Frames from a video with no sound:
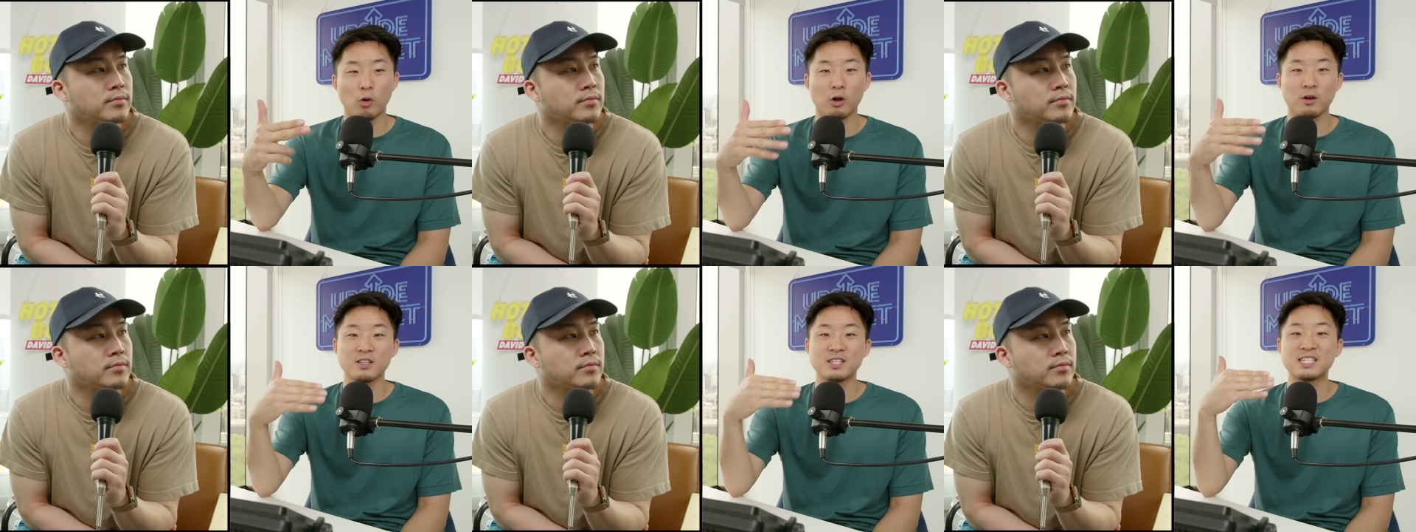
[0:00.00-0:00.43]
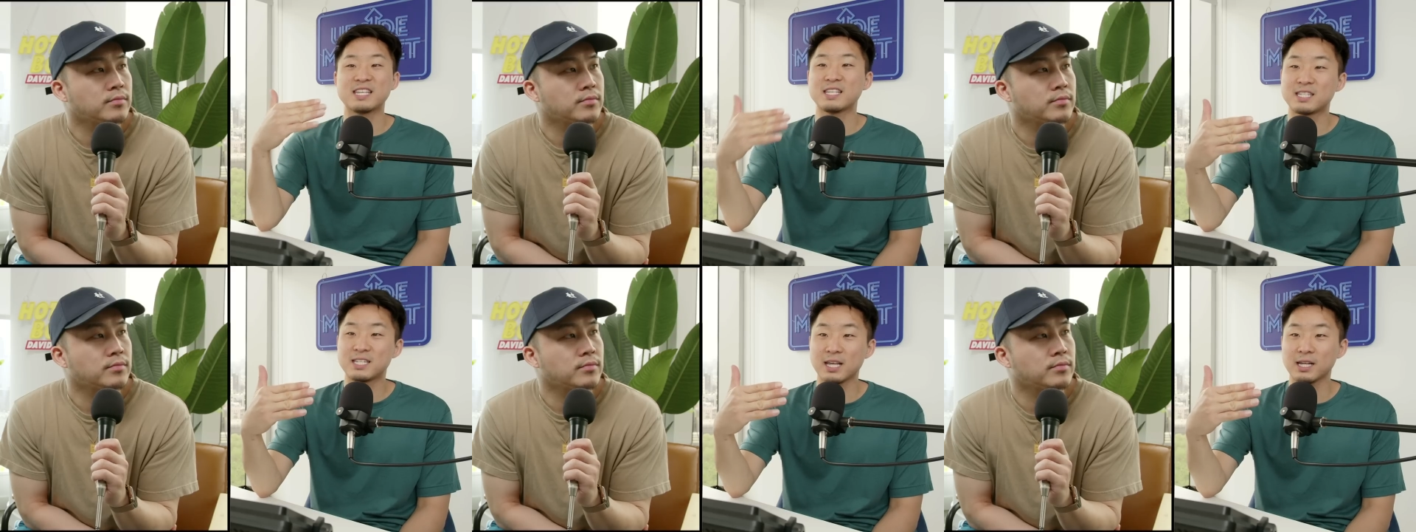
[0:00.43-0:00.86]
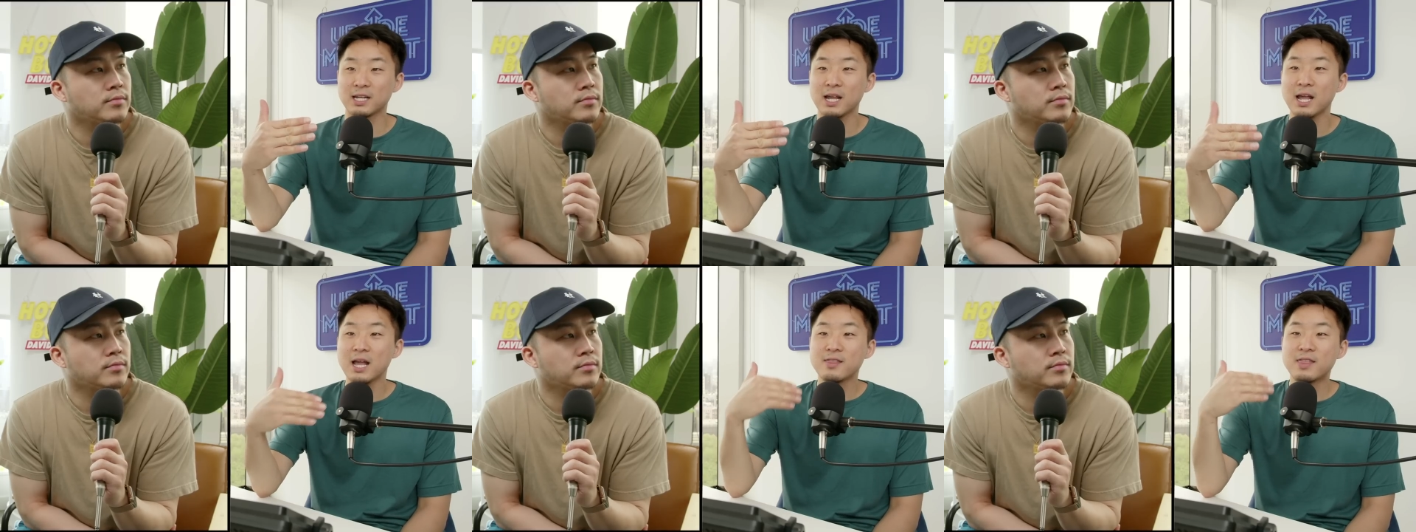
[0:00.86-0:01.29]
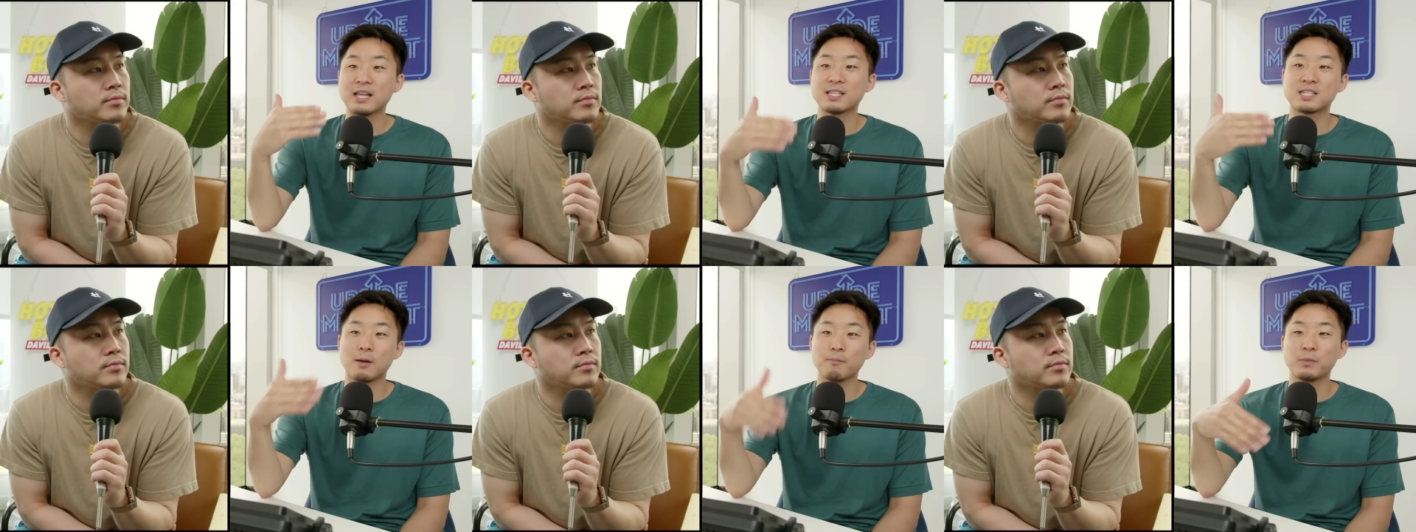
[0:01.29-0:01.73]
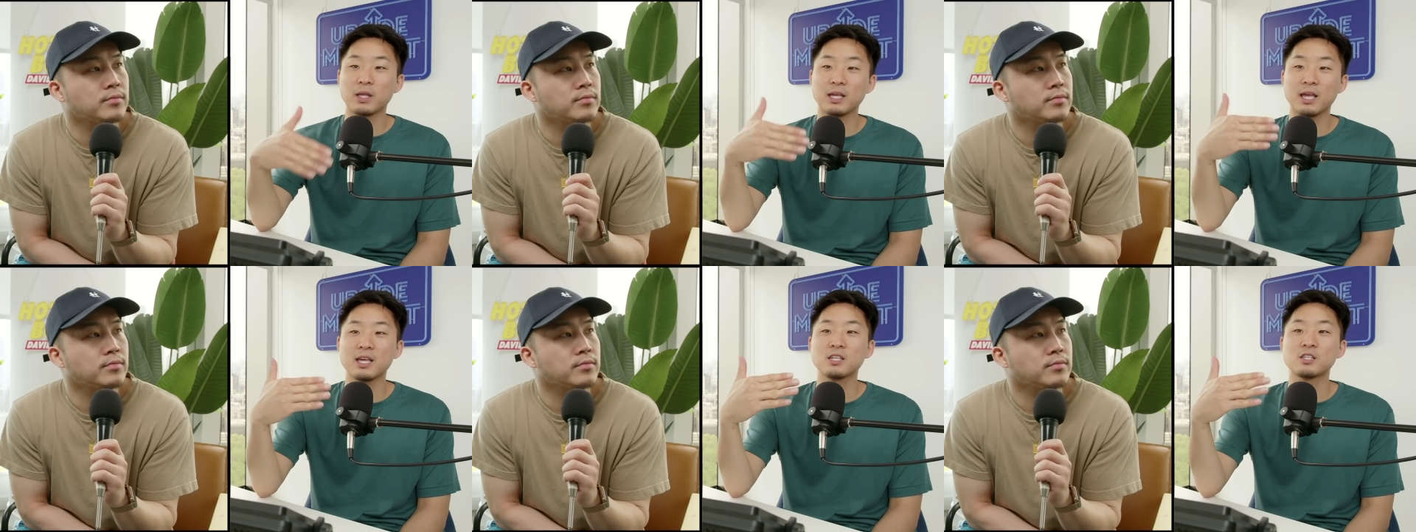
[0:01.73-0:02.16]
Speaker 1: are insisting that
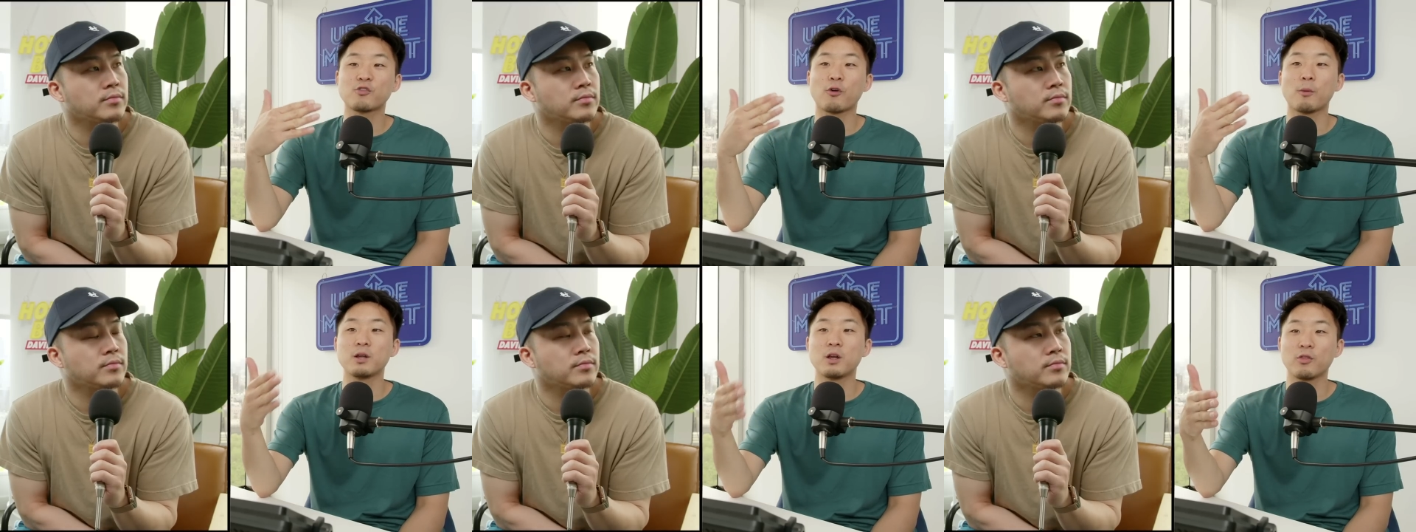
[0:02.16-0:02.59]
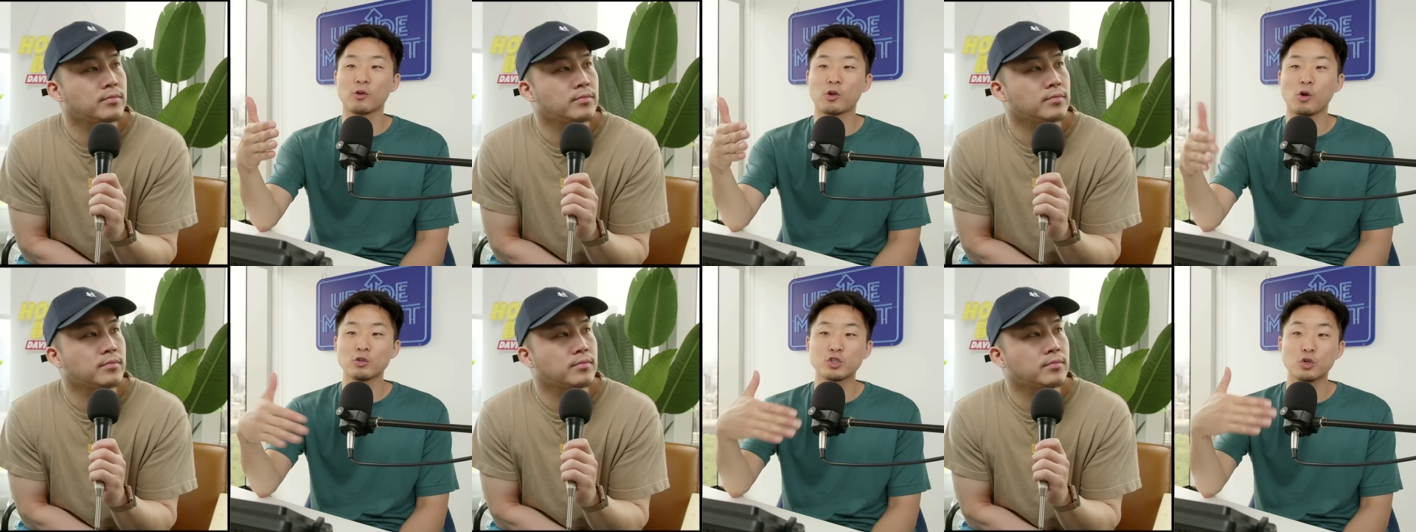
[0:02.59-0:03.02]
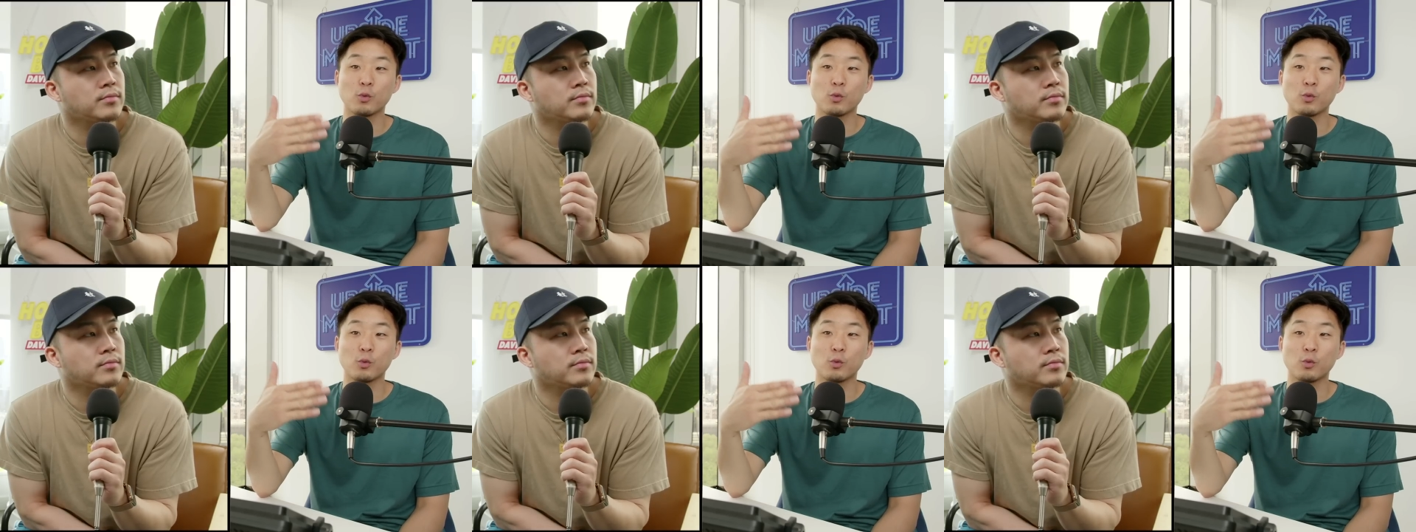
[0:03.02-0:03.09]
something is from another culture